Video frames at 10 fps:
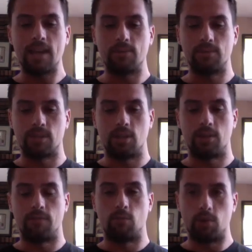was a
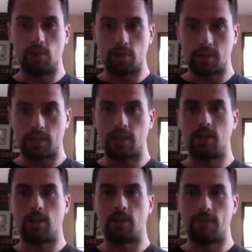lot of work and a
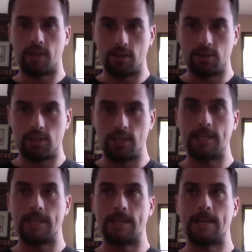lot of
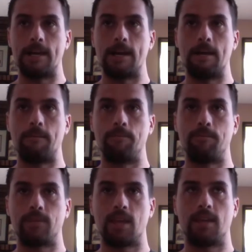energy, and
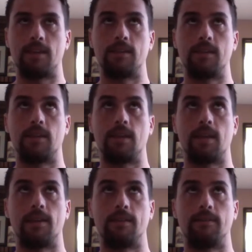
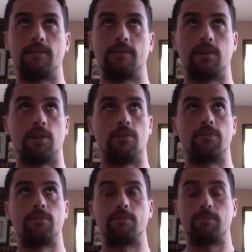you know,
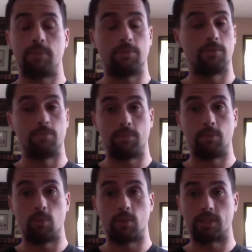people
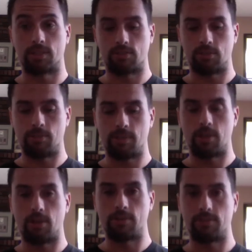worked extremely
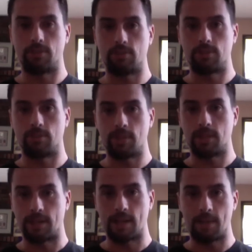hard to
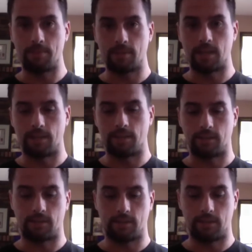make it happen. And I
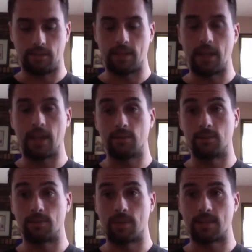think in that, it
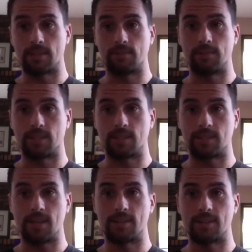was a massive
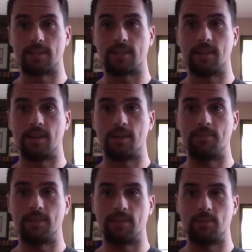success,
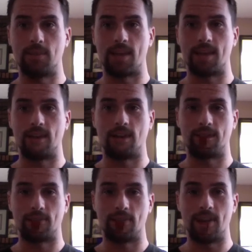and that we have it off
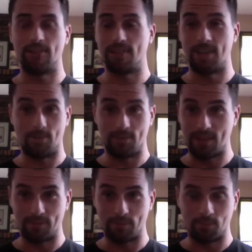the ground. And now we
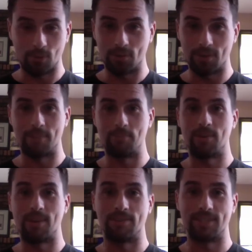have a program,
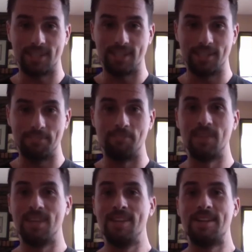we have a team,
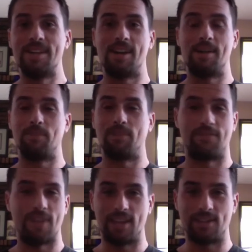the
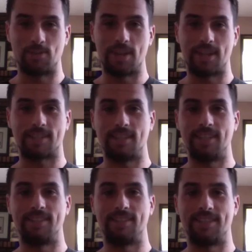fans were
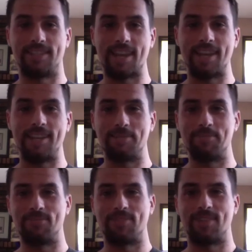excellent. The
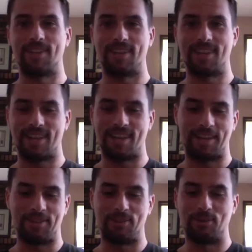stadium,
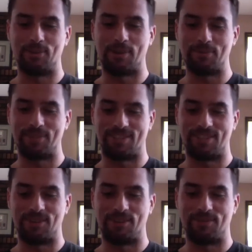I don't know how much,
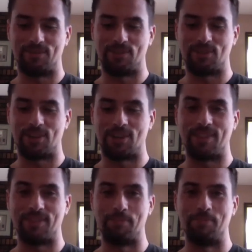you know, if you saw
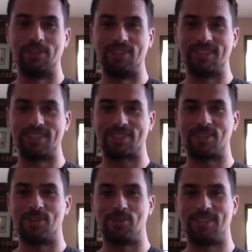the building
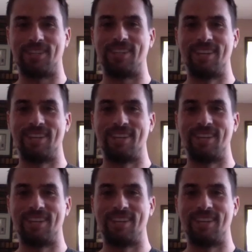slowly